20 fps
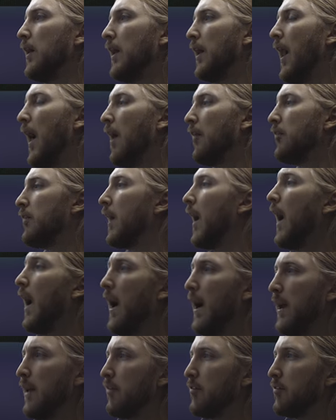It has the
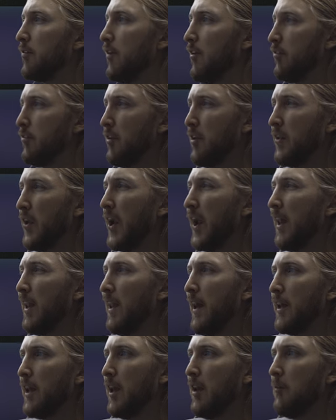high-end sizzle that I
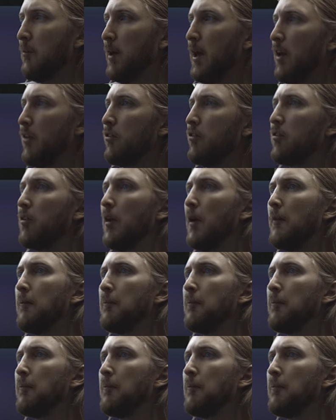like in a mix,